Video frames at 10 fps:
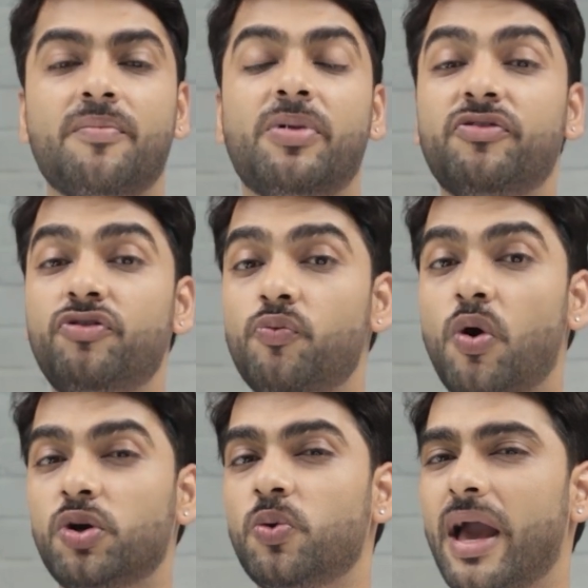But if you
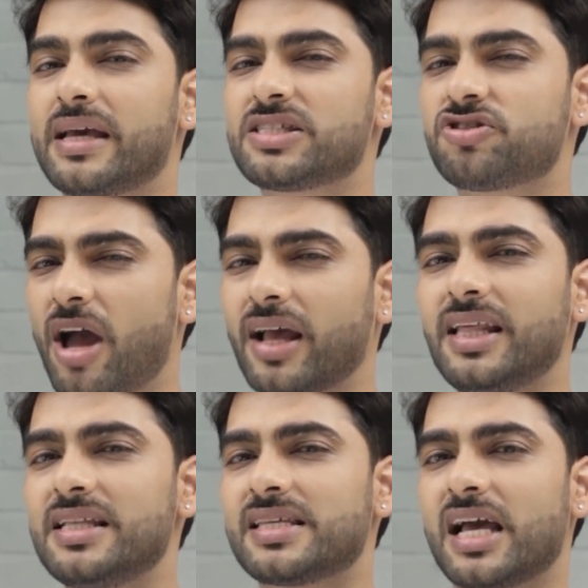want to extract
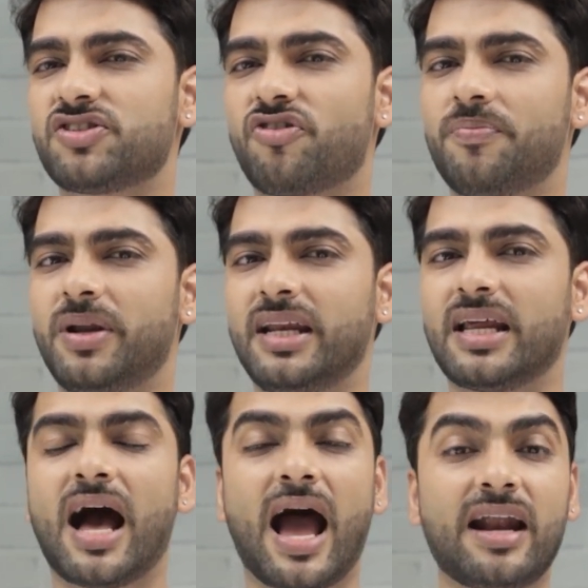the insights from
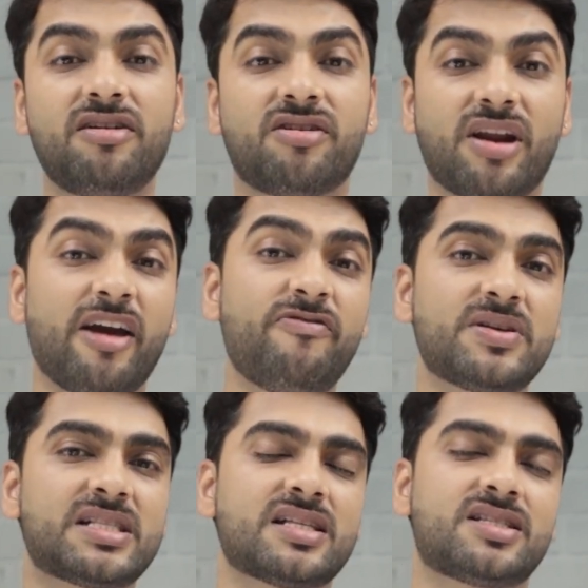data and drive
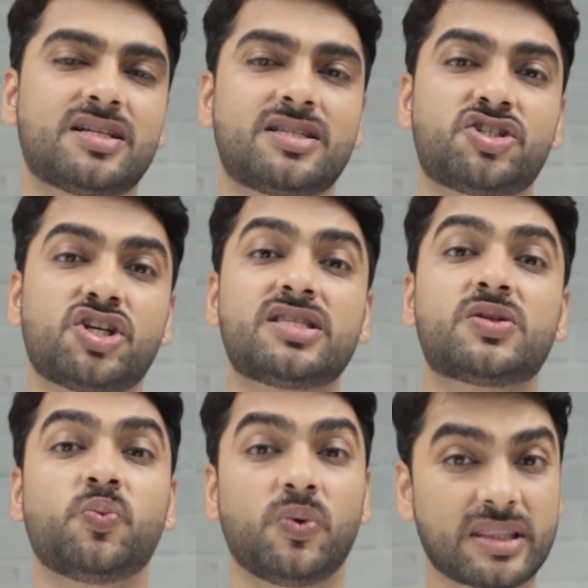business
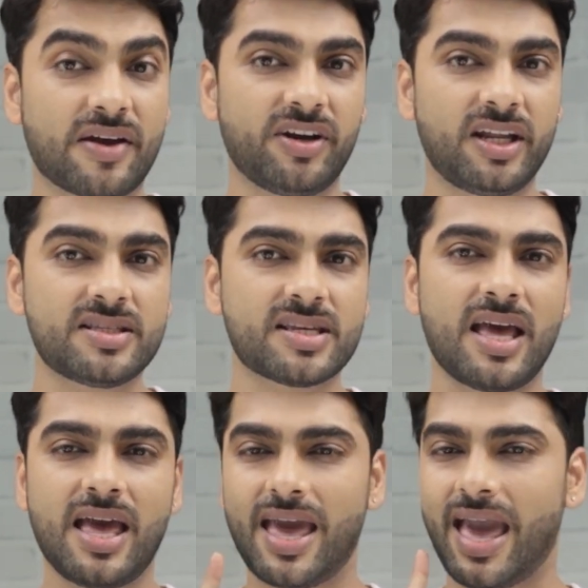decisions with evidence,
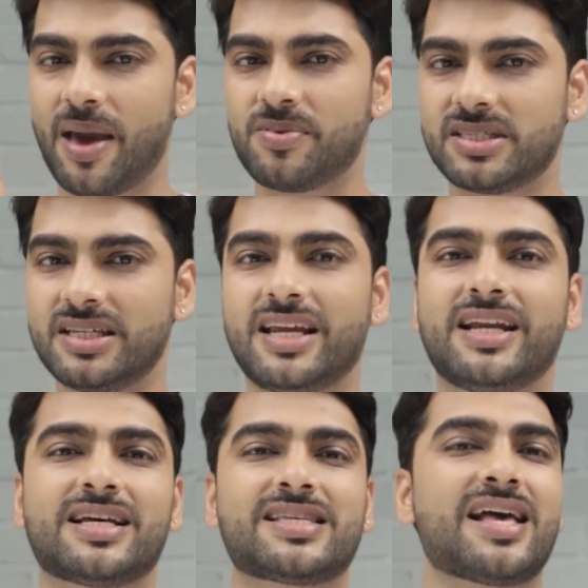MS in
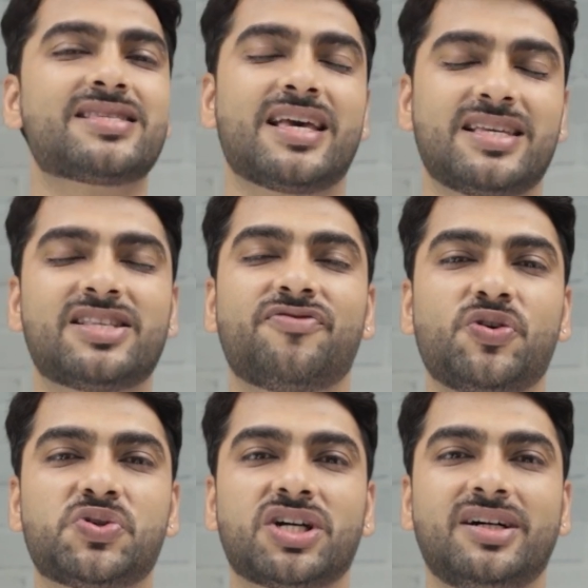data science is the
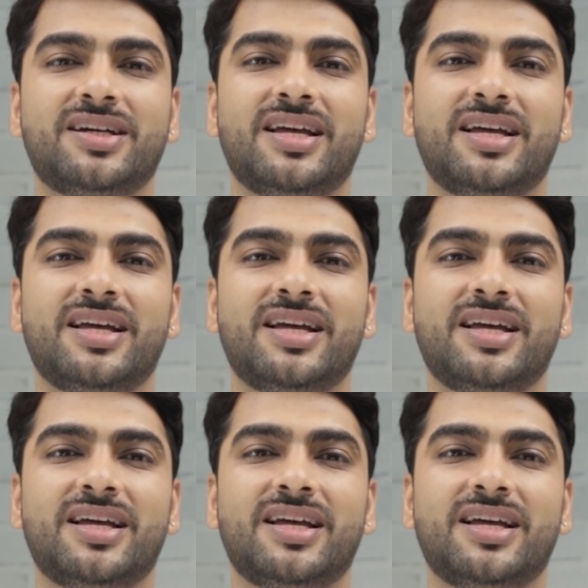future.